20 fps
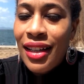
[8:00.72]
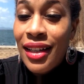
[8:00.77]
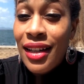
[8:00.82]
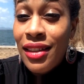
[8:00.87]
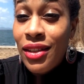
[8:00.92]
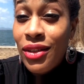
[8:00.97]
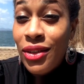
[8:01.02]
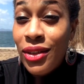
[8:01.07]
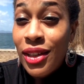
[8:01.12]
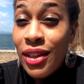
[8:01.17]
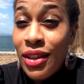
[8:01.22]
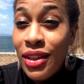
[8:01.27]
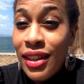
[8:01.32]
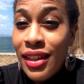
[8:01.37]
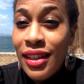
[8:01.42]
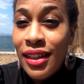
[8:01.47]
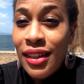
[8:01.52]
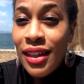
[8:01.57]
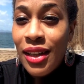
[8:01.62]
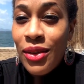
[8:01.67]
get the
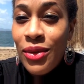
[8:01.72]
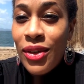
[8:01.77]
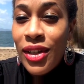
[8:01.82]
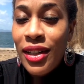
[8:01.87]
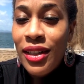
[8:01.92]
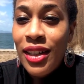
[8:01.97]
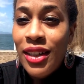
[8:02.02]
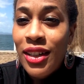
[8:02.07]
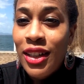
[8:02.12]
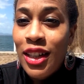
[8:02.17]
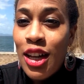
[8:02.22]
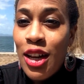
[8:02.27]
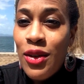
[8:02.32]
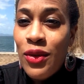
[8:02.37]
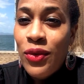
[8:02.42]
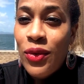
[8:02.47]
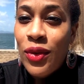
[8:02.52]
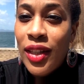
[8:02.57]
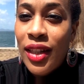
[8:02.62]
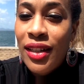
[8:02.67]
results that they want in their
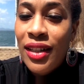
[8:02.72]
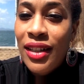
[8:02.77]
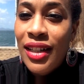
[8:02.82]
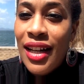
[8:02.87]
life when they're